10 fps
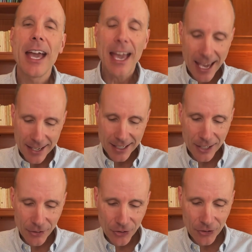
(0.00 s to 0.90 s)
And
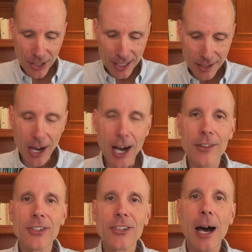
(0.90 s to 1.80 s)
it's sitting on
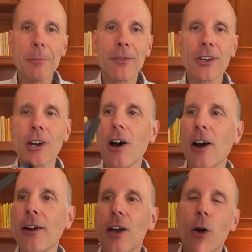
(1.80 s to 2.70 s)
the top of the
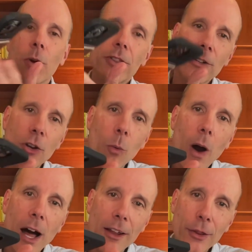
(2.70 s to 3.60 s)
car with the little
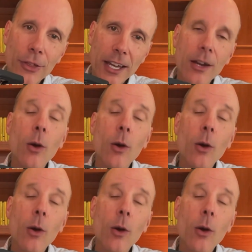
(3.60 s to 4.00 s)
wallet thing,